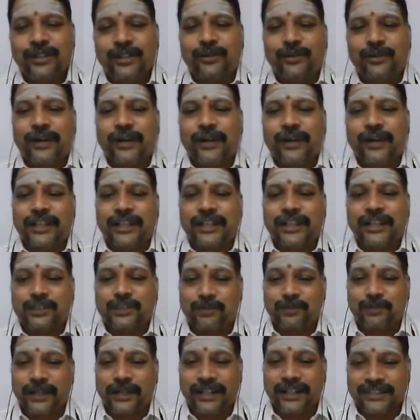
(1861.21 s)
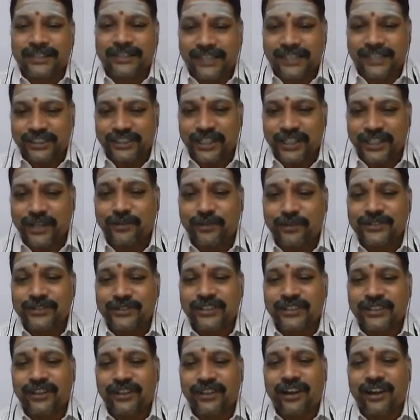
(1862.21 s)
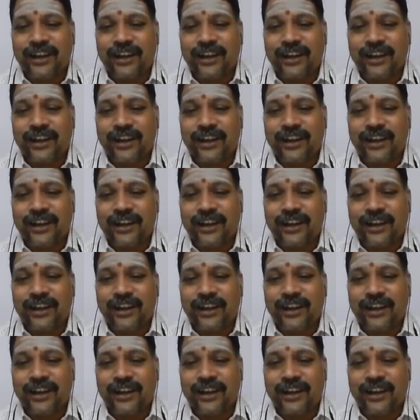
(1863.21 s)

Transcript: You can expect a section A question